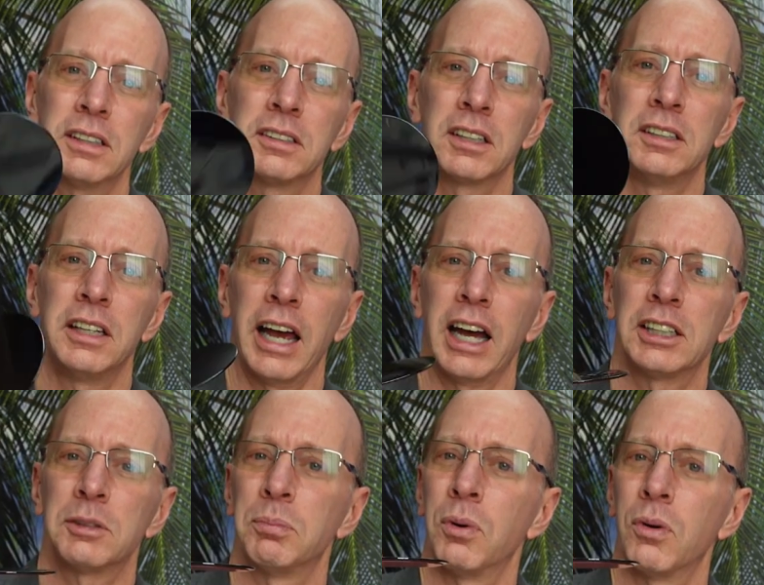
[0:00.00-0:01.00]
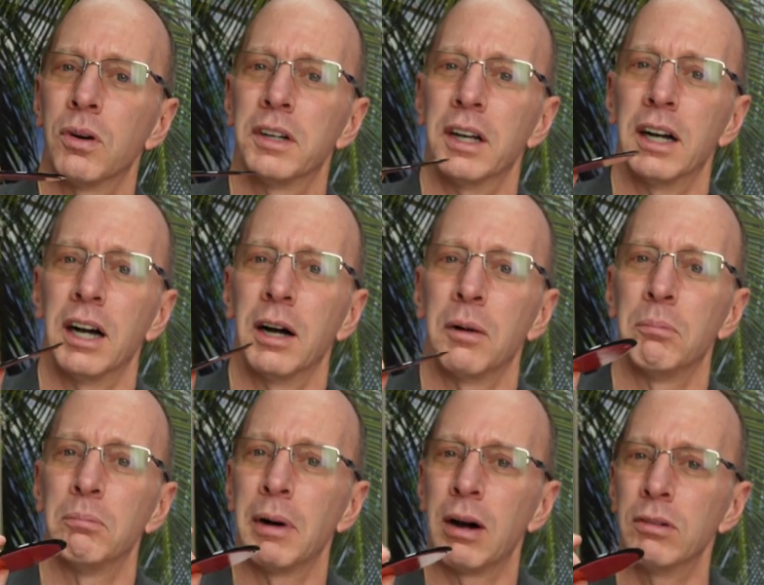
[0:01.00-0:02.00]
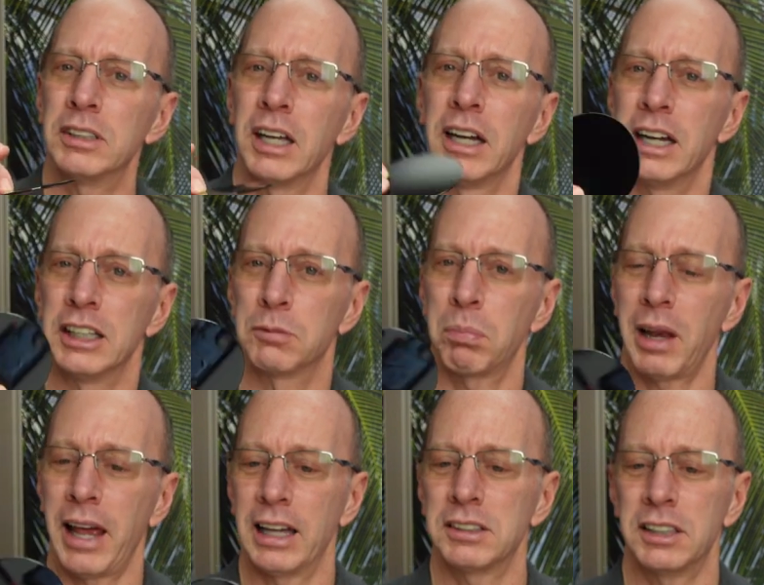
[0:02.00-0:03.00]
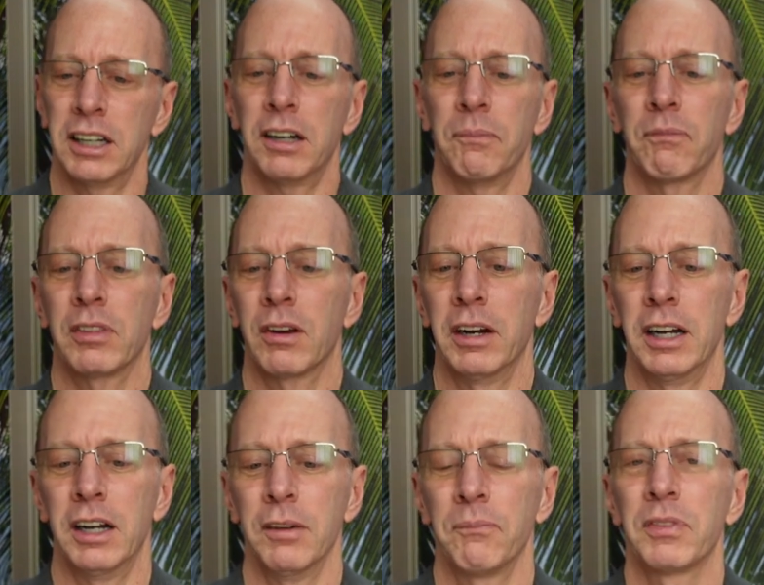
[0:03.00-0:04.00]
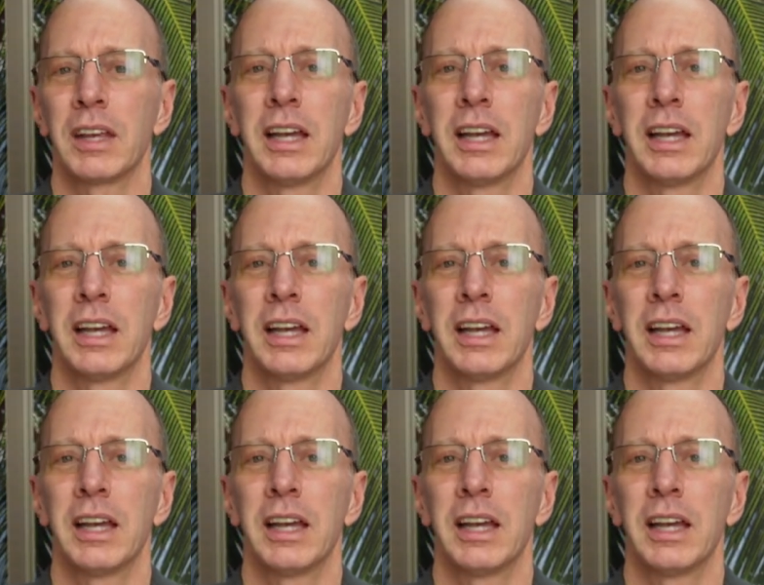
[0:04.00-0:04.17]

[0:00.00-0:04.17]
It's a dashboard mount. It's plastic right here.